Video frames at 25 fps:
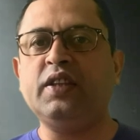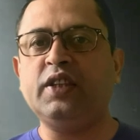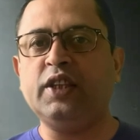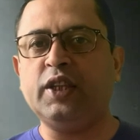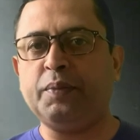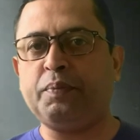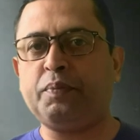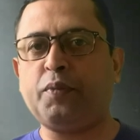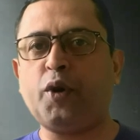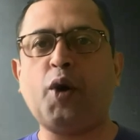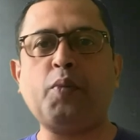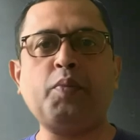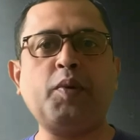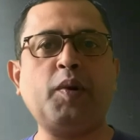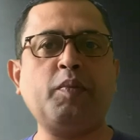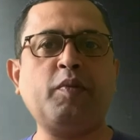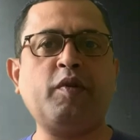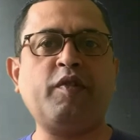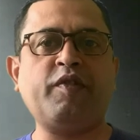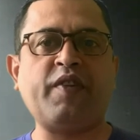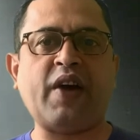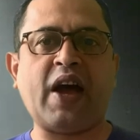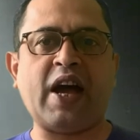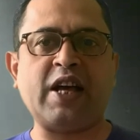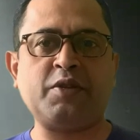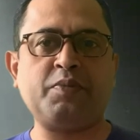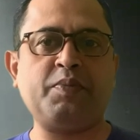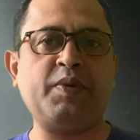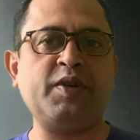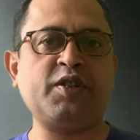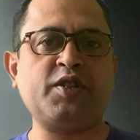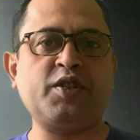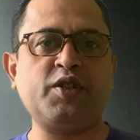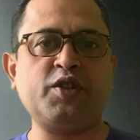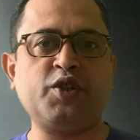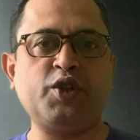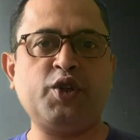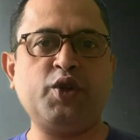The problem of
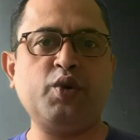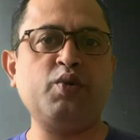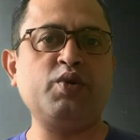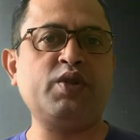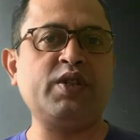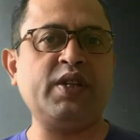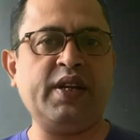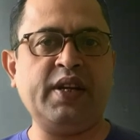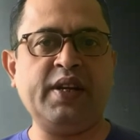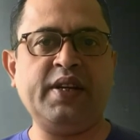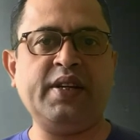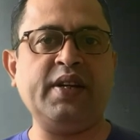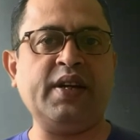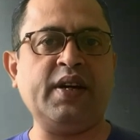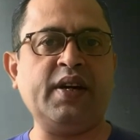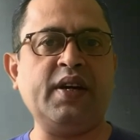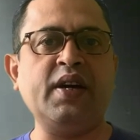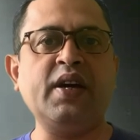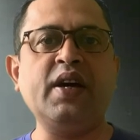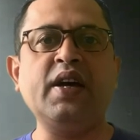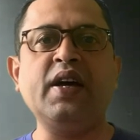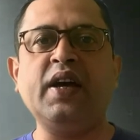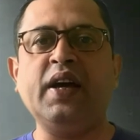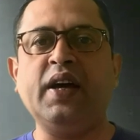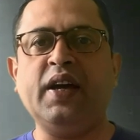asbestos use in India